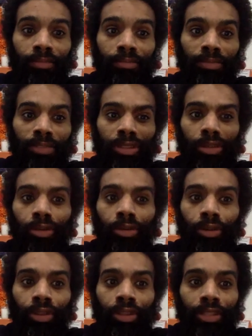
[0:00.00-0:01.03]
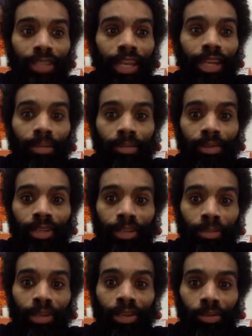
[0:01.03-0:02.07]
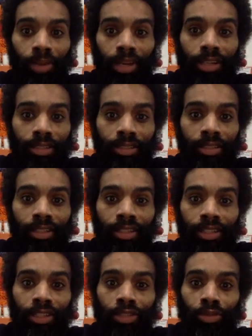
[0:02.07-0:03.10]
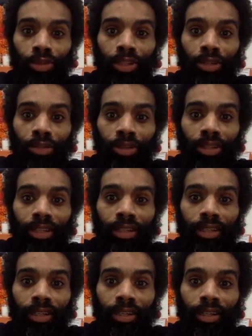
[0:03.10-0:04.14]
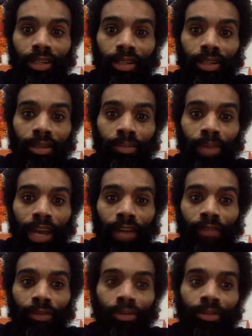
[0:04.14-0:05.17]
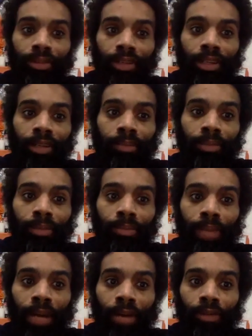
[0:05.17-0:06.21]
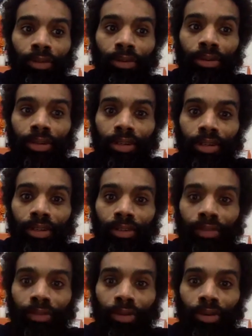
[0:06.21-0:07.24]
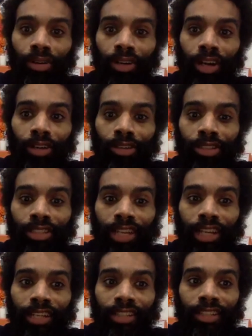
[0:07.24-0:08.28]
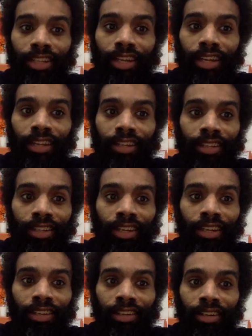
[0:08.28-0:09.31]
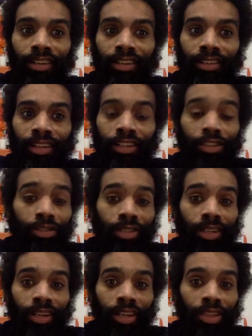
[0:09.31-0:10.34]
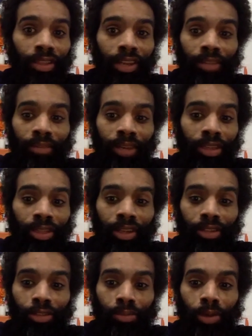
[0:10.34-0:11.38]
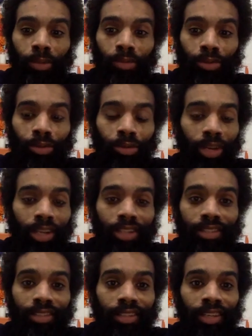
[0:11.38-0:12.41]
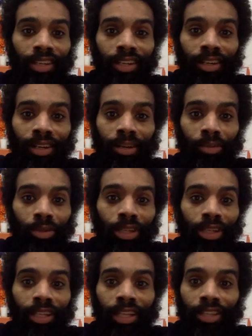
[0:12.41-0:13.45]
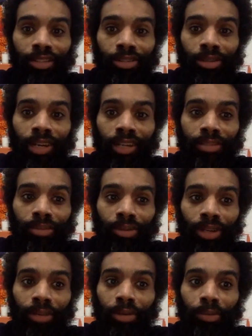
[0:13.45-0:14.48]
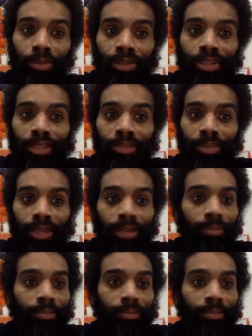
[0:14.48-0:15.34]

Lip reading: still the same in many ways, is really, really impactful and powerful for our society today. And I thought your poems were great, and I'm really glad that you guys were able to participate.